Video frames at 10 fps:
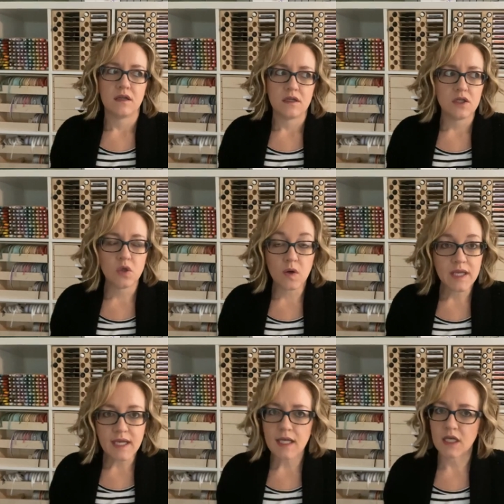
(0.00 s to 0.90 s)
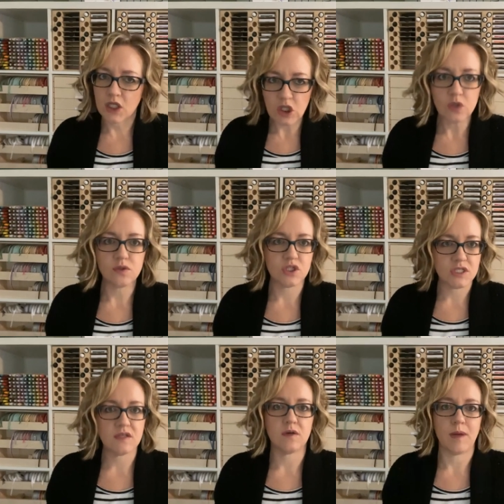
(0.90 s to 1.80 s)
you're getting a huge
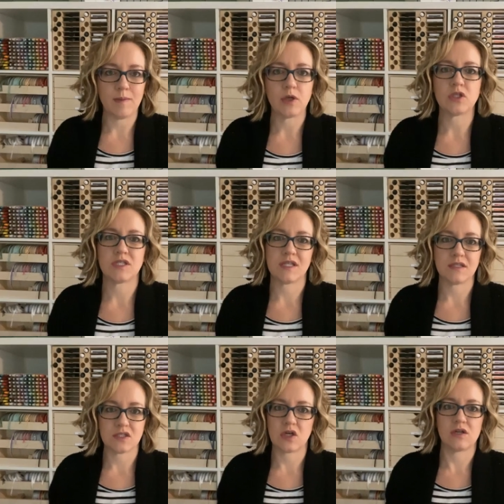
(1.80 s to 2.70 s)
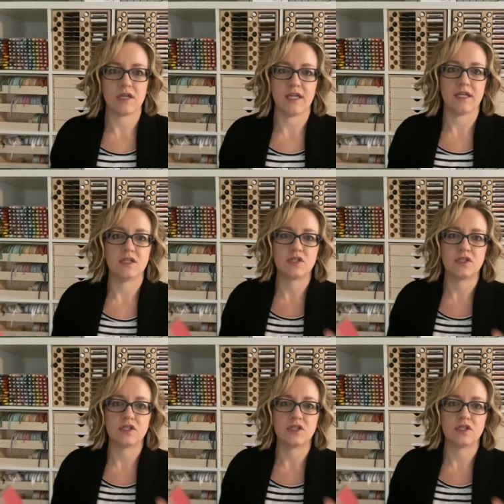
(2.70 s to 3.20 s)
deal by purchasing the starter kit.